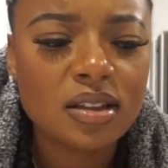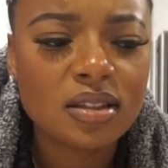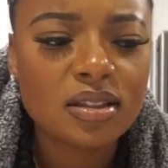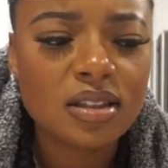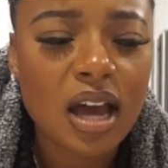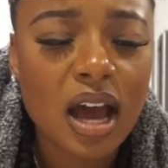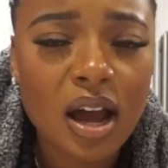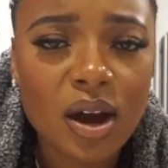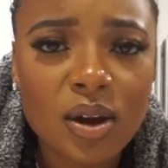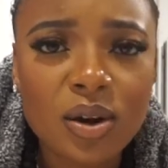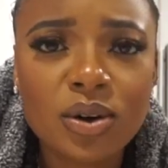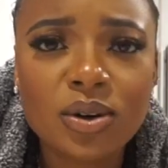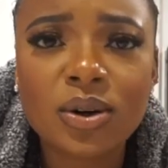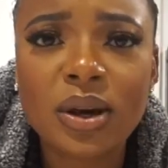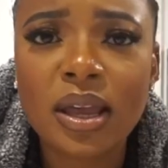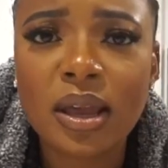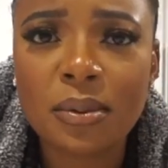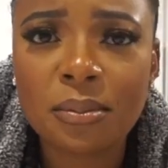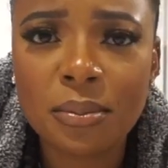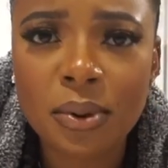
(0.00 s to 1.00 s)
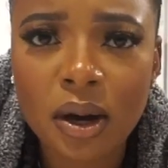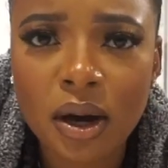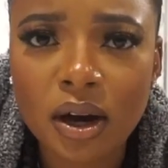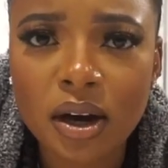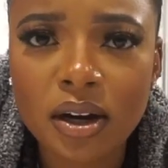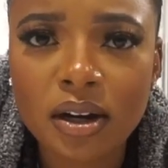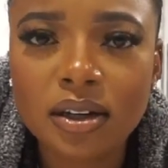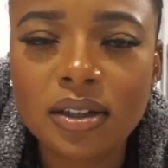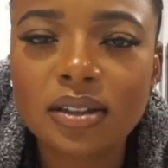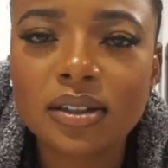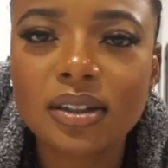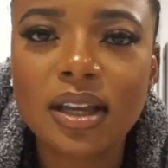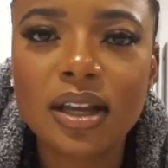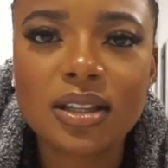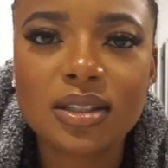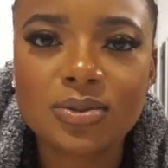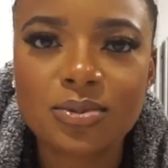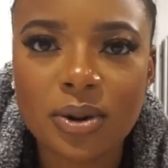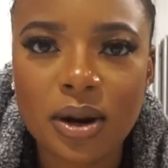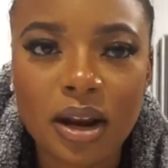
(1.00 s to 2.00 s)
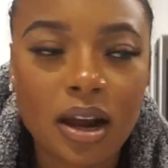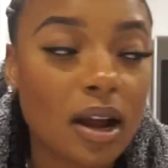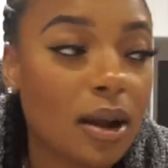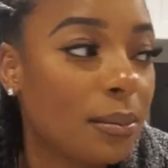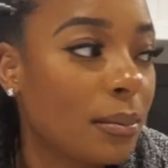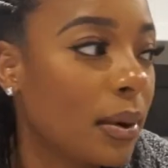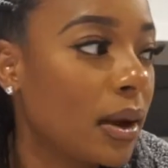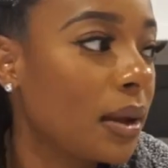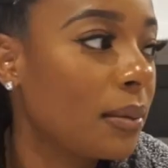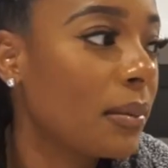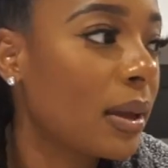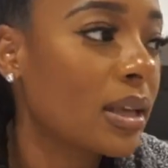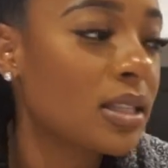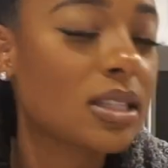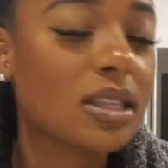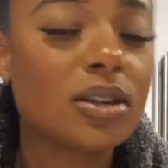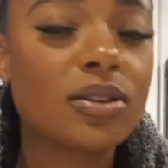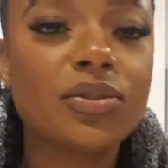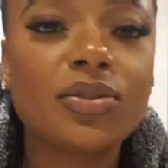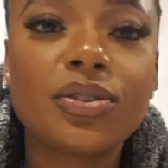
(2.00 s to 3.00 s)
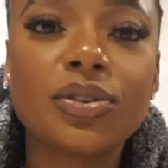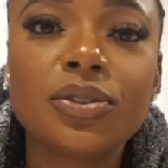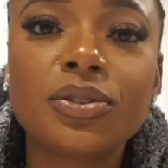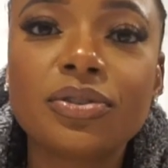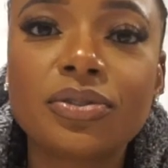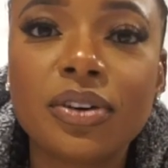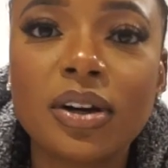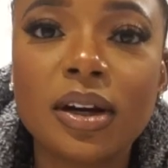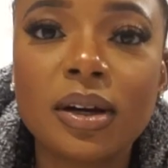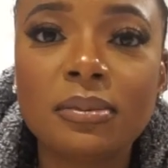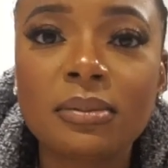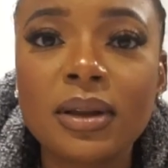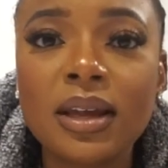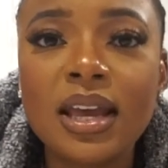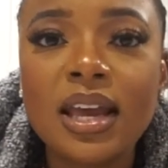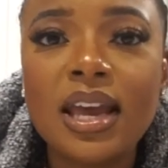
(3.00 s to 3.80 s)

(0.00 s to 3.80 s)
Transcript: Taco and Bar. That's where I got my Mexican food from.